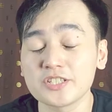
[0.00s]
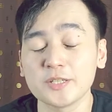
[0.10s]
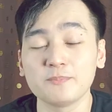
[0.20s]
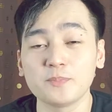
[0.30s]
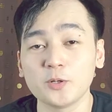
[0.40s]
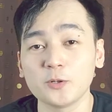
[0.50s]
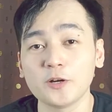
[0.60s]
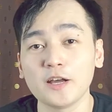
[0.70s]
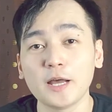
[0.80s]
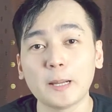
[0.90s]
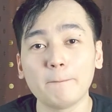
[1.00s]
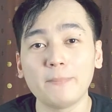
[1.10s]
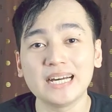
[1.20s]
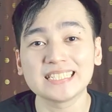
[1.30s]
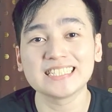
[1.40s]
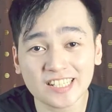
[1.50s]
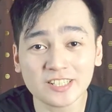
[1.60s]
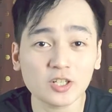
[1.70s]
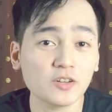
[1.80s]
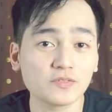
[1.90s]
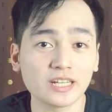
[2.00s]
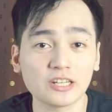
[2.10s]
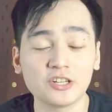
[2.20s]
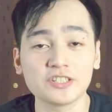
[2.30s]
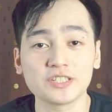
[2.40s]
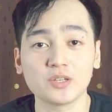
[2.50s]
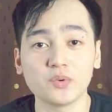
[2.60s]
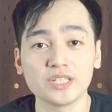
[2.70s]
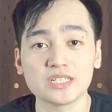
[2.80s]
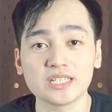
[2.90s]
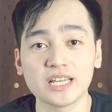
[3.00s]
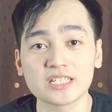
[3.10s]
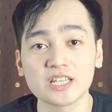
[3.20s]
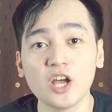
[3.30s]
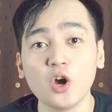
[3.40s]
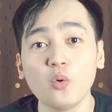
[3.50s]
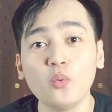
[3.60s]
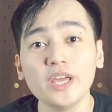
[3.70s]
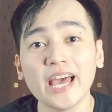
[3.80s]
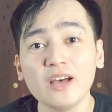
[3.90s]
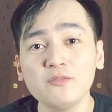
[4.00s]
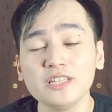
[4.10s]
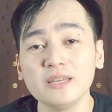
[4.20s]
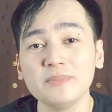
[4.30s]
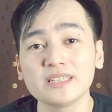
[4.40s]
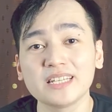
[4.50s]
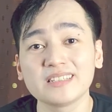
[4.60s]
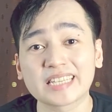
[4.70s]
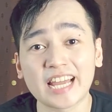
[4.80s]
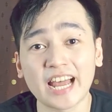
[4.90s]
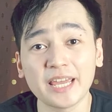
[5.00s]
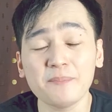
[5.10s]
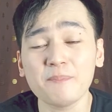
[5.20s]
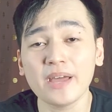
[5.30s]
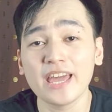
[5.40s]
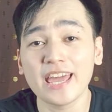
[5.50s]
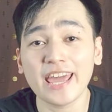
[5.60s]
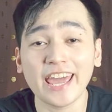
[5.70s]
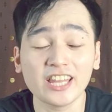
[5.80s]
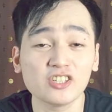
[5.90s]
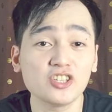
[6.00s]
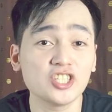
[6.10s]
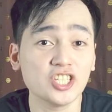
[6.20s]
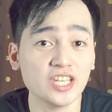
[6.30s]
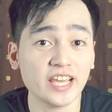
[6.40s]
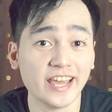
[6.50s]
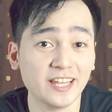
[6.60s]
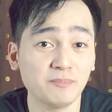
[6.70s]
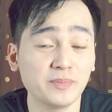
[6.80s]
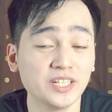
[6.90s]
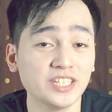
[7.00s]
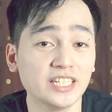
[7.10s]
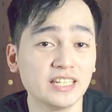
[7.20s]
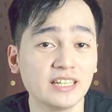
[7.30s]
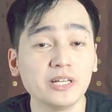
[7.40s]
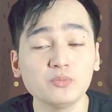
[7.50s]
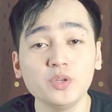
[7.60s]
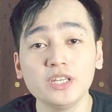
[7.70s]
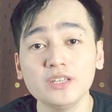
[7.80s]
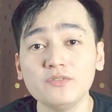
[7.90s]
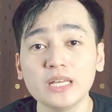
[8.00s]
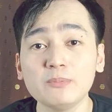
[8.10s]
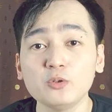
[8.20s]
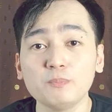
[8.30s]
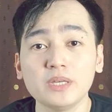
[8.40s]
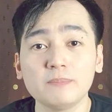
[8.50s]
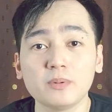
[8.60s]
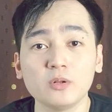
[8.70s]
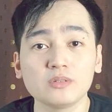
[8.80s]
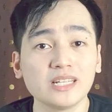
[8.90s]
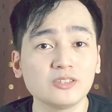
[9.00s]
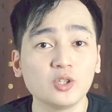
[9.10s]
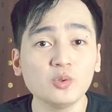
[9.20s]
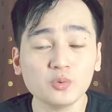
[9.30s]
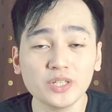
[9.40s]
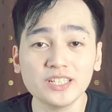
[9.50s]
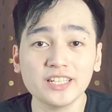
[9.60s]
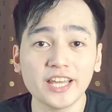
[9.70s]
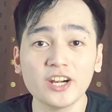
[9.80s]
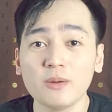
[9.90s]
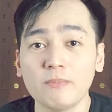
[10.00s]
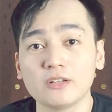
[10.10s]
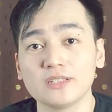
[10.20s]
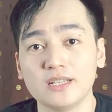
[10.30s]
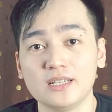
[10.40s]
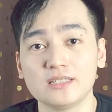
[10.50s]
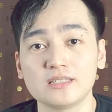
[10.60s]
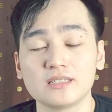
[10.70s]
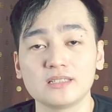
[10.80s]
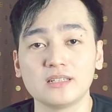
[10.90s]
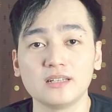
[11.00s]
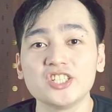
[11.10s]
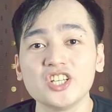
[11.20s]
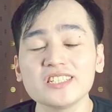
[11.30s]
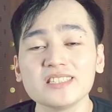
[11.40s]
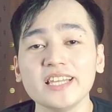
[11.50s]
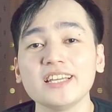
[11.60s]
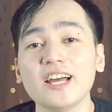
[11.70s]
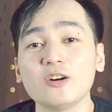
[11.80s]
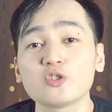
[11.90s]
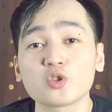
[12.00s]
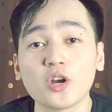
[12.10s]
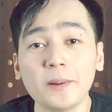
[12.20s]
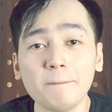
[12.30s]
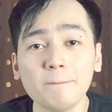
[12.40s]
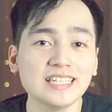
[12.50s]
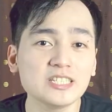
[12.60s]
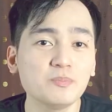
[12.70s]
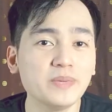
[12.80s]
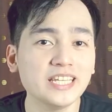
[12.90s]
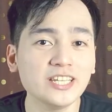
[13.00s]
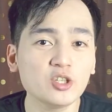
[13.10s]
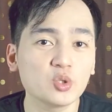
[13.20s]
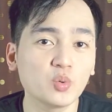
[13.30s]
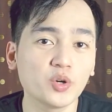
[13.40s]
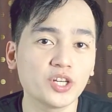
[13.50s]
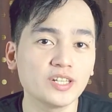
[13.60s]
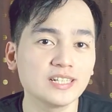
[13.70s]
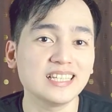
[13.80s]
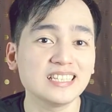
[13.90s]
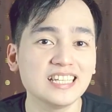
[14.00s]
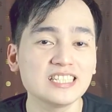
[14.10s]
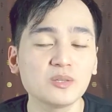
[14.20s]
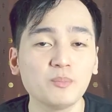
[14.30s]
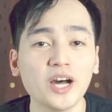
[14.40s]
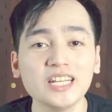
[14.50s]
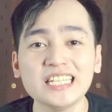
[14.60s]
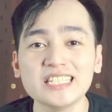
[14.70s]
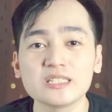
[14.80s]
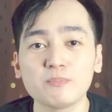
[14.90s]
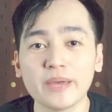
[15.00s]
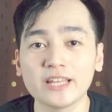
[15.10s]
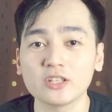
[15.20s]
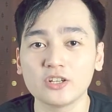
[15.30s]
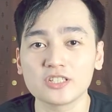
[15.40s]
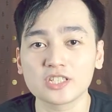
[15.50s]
simple, but think of the consequences. We have limited time, energy, and money. but we give them to people that don't really care about us. Just like how Trump is making sure that his money is spent on